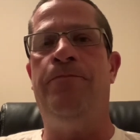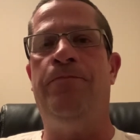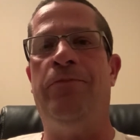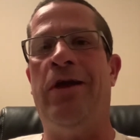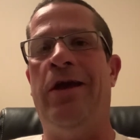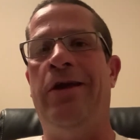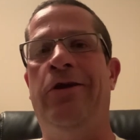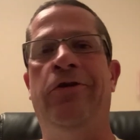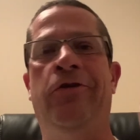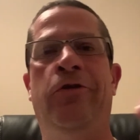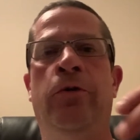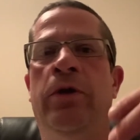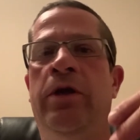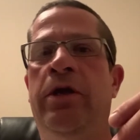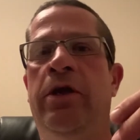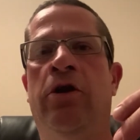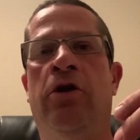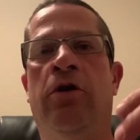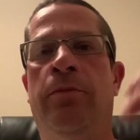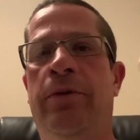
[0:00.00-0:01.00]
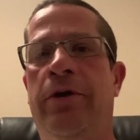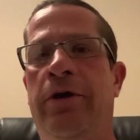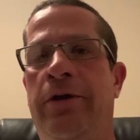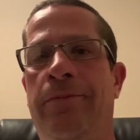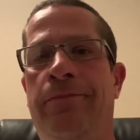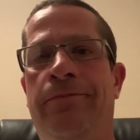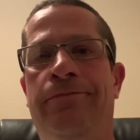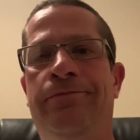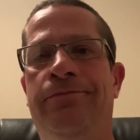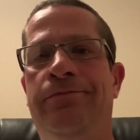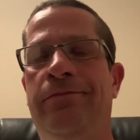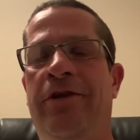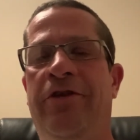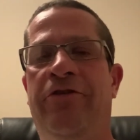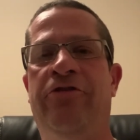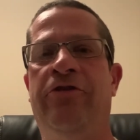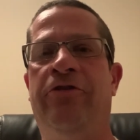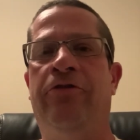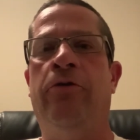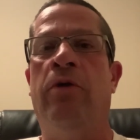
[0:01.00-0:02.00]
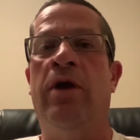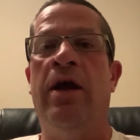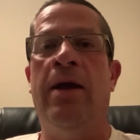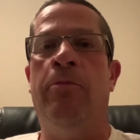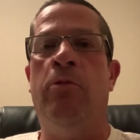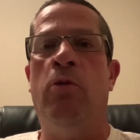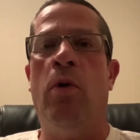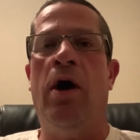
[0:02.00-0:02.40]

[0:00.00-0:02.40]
I could do it here, but it's just cramped.